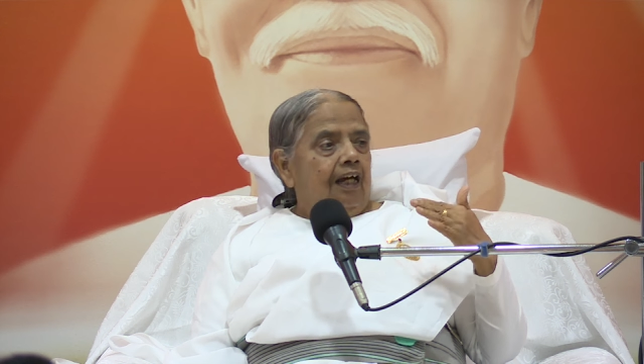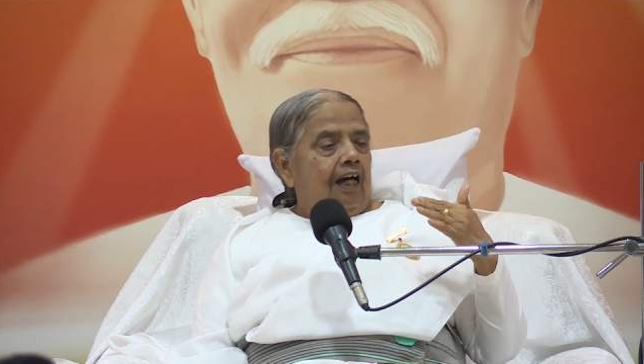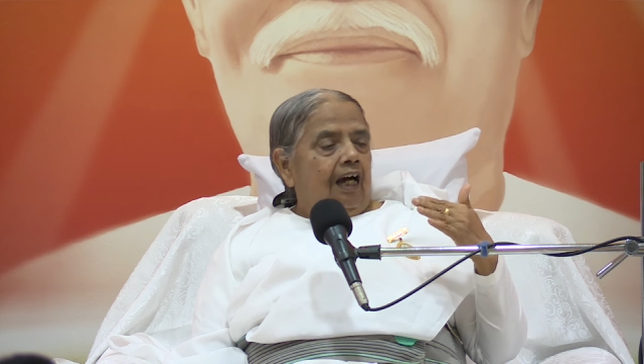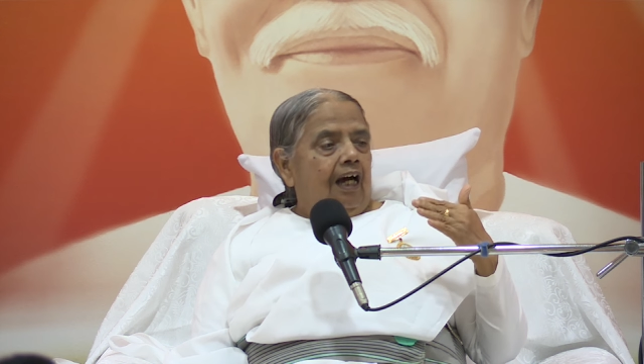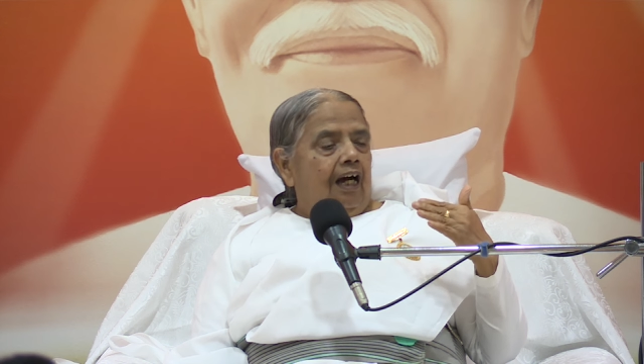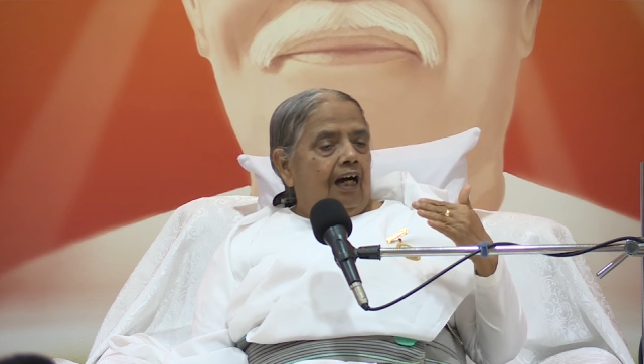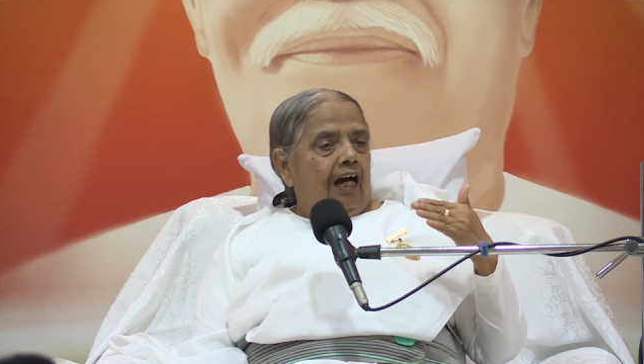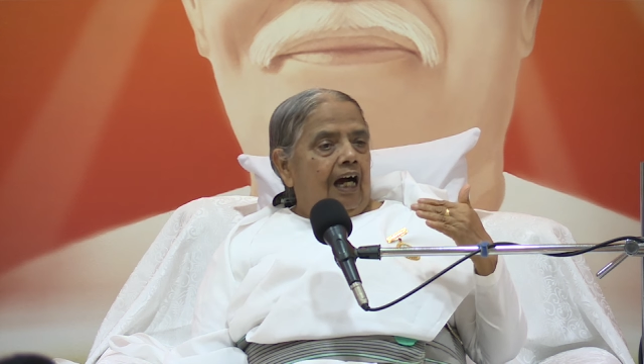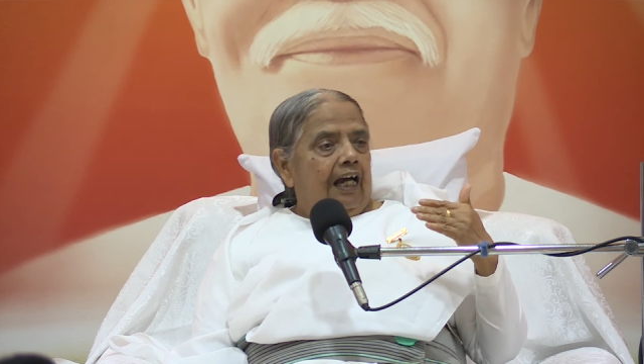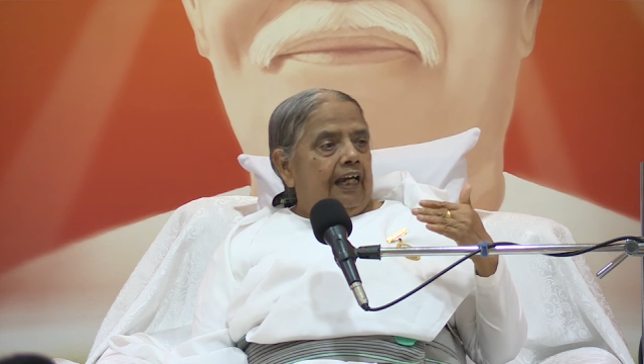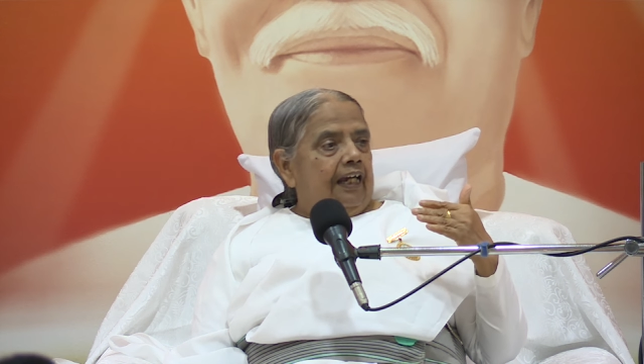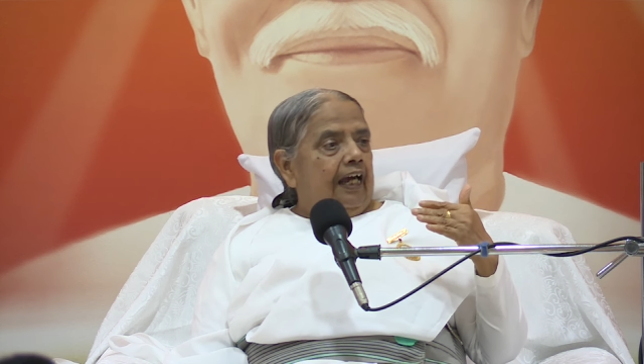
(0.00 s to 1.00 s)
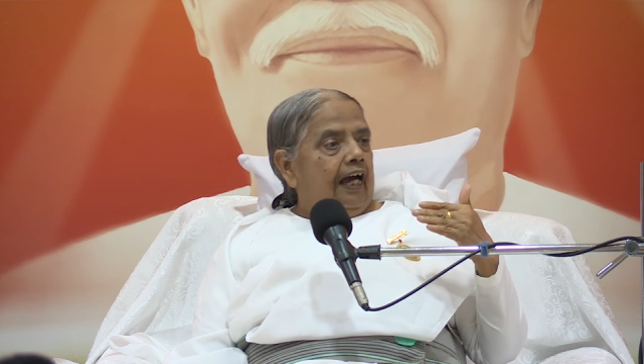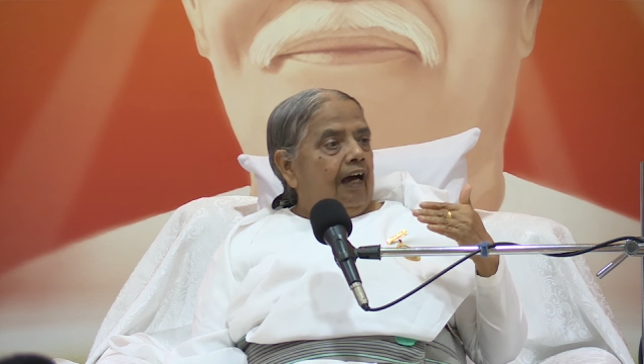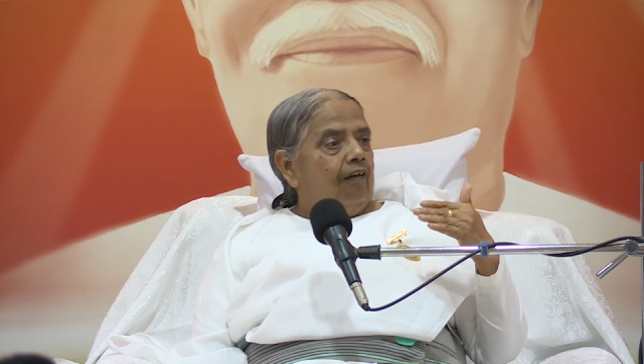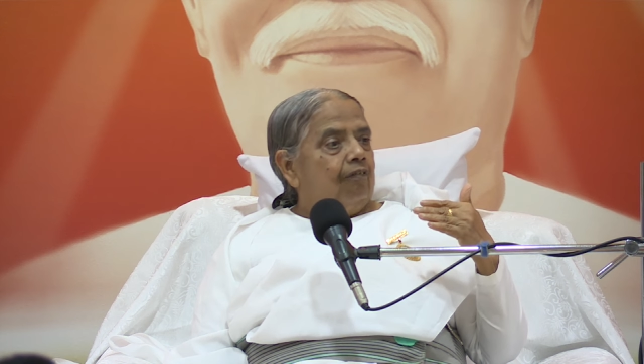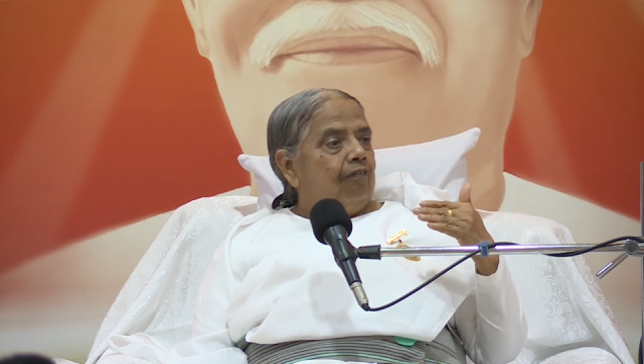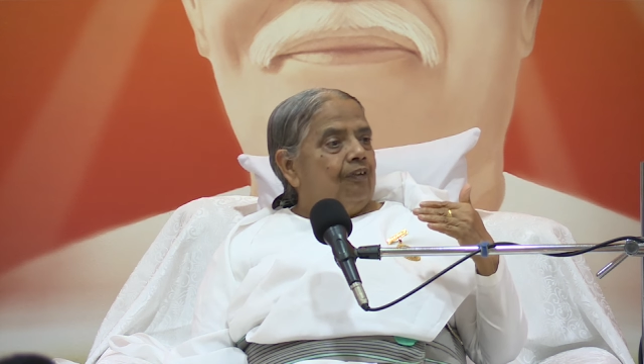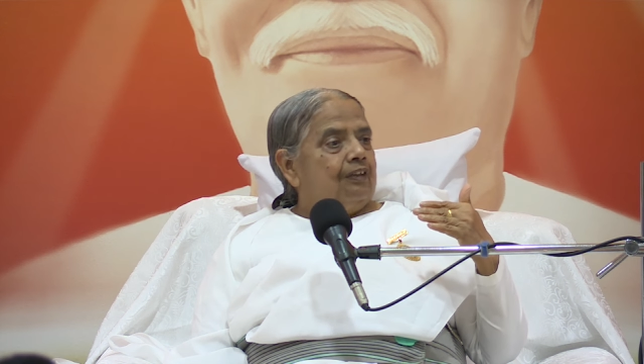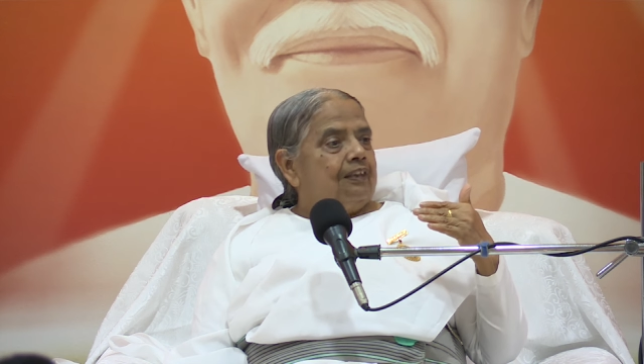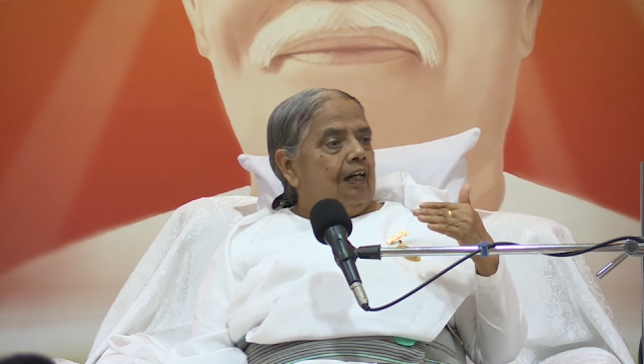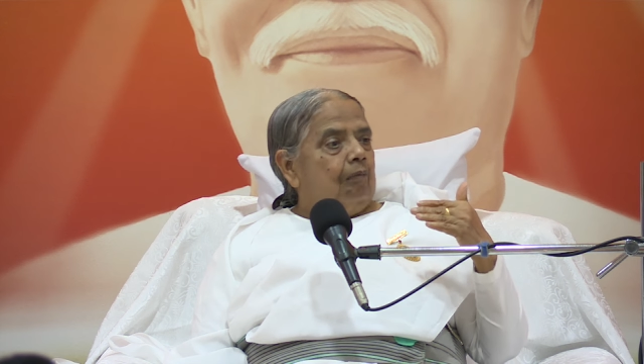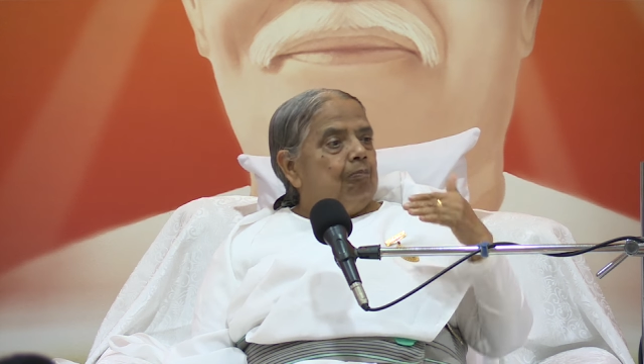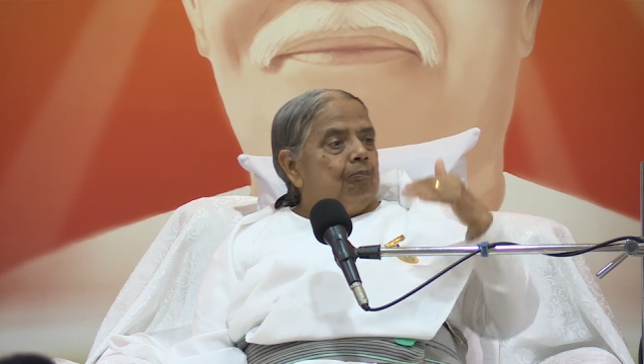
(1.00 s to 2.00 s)
I have
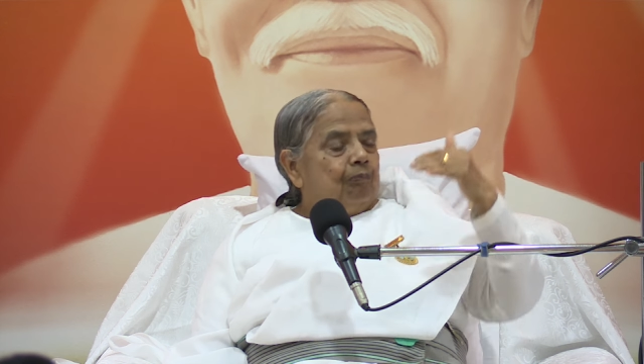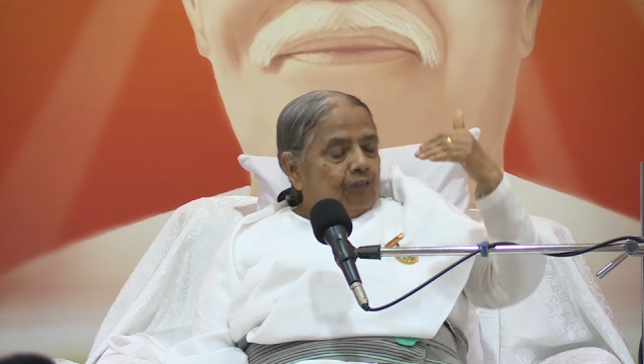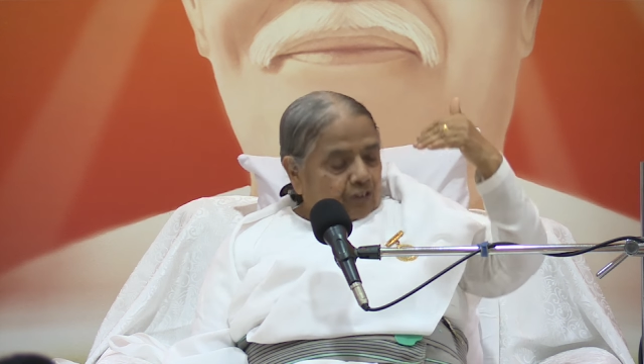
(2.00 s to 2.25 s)
some